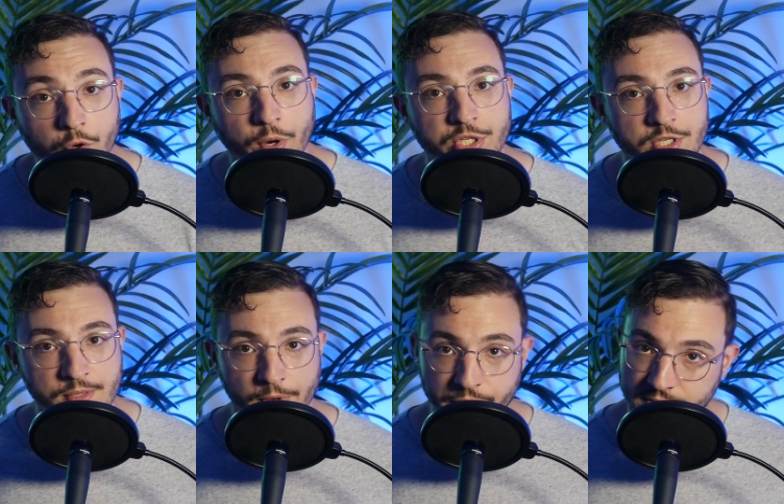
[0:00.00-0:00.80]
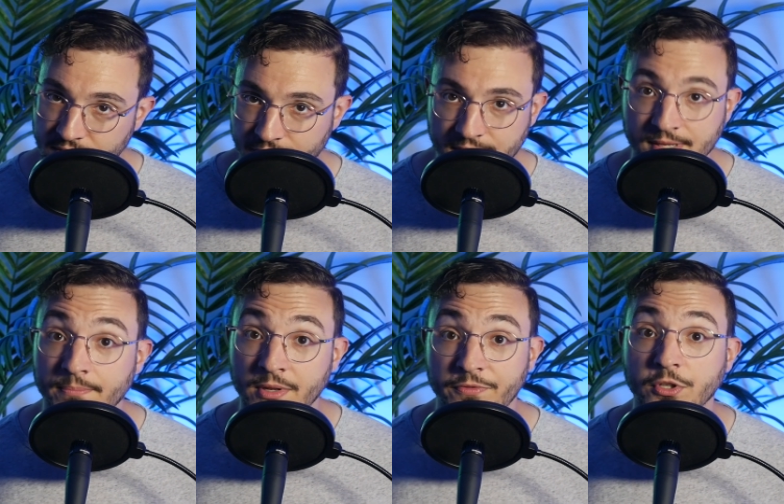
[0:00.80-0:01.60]
questions about their defense
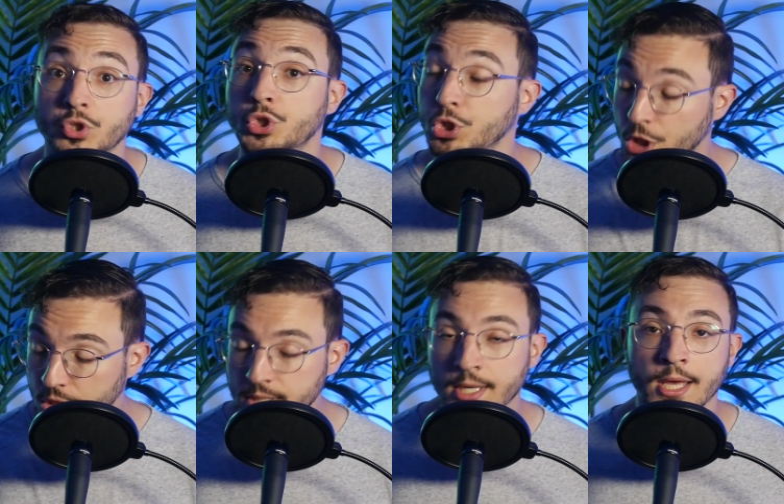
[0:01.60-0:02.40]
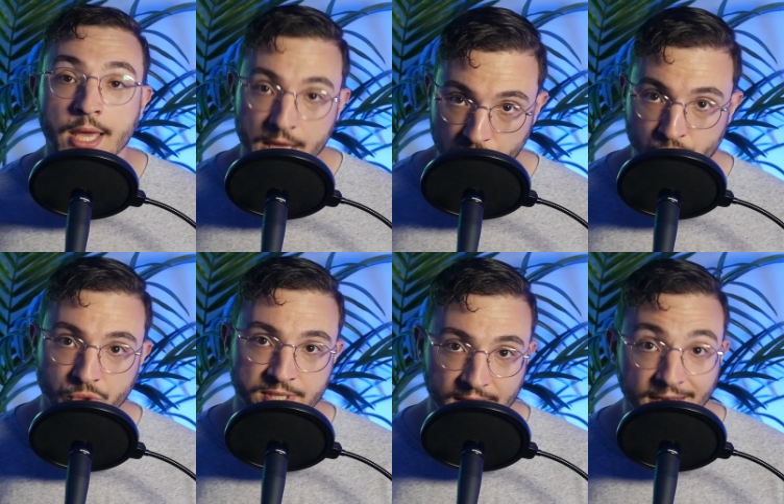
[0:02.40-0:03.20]
and midfield should
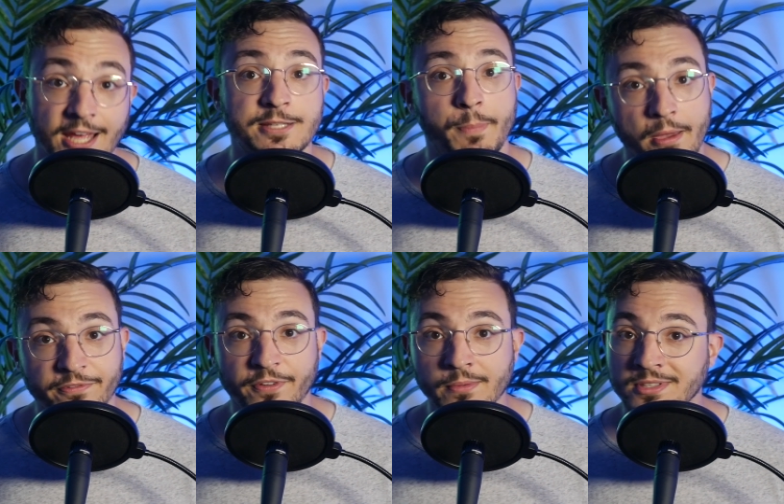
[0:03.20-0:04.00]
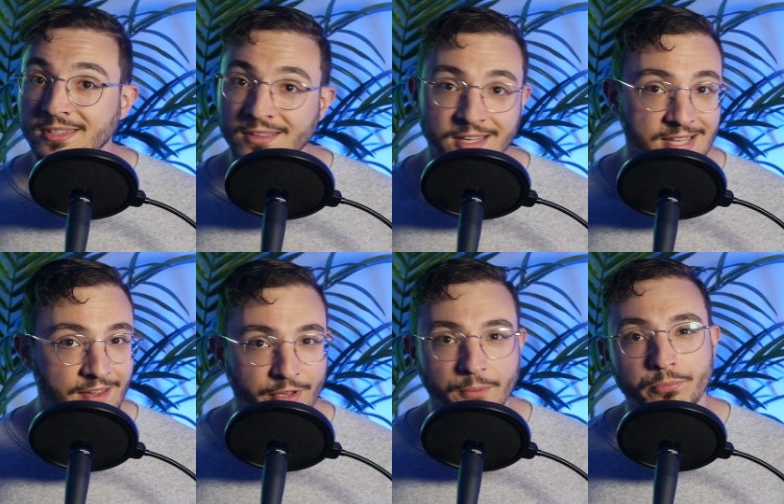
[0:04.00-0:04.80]
injuries hit, as Pep famously likes
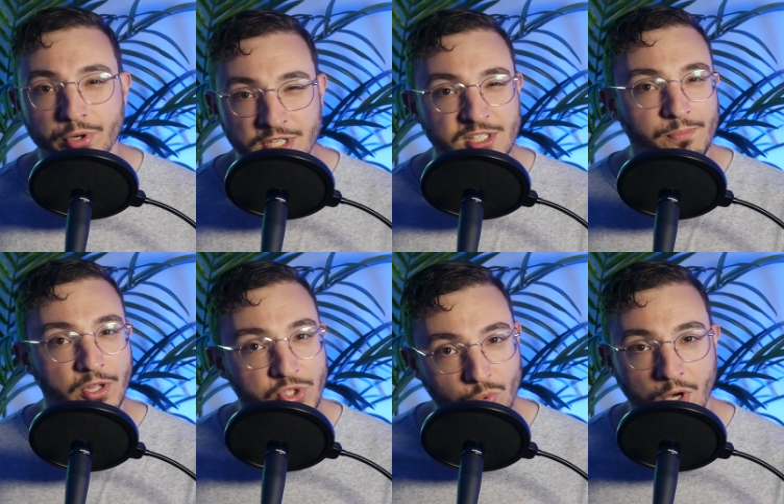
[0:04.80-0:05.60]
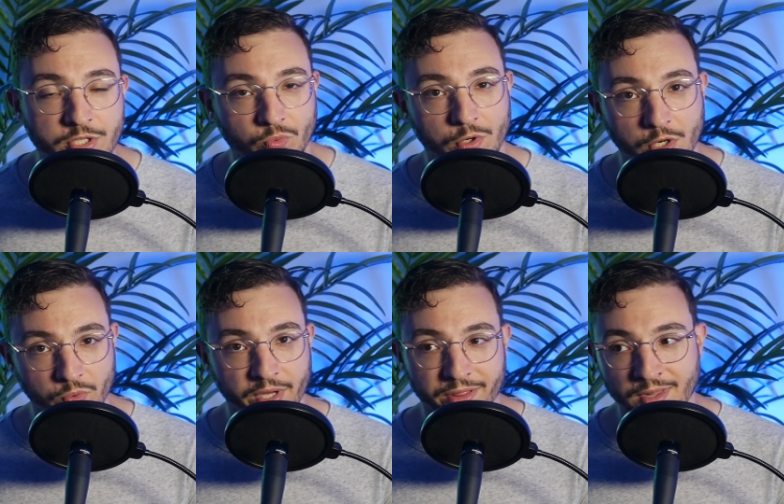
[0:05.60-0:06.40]
having a pretty small squad to work
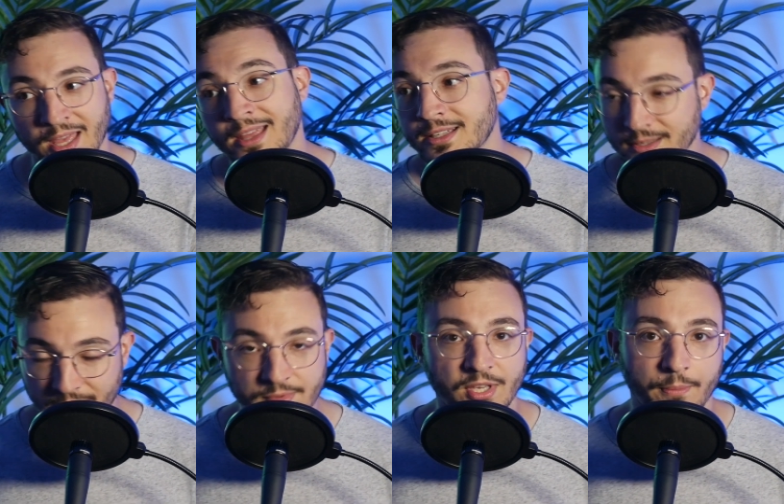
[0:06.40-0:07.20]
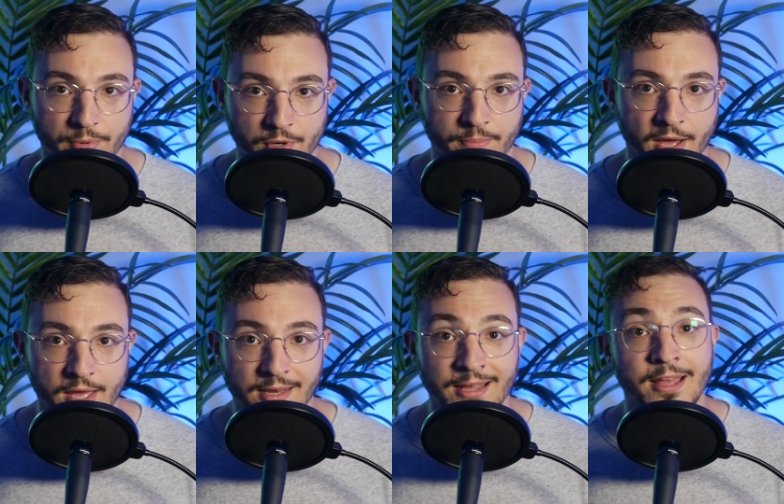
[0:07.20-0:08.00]
with. Sometimes you get burned by it.